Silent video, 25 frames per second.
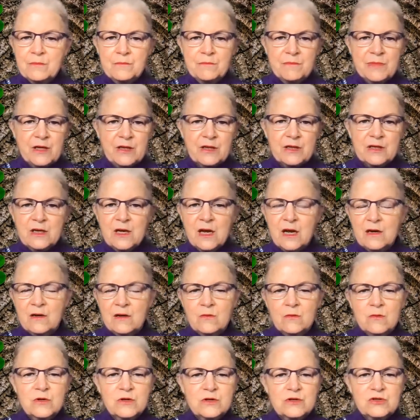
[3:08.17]
Belladonna
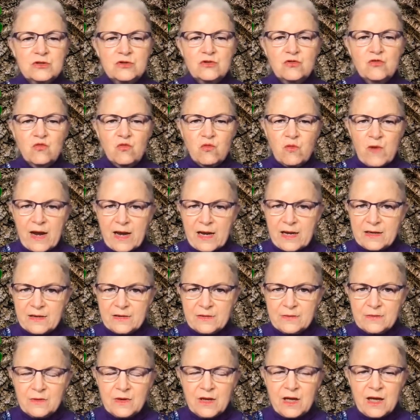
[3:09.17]
works great,
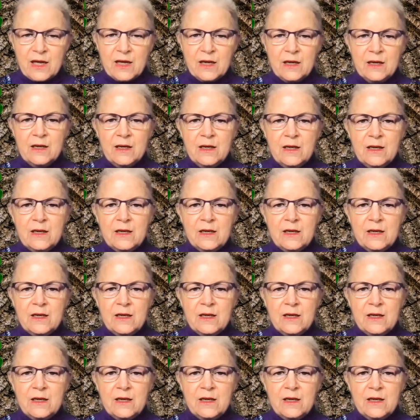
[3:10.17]
okay?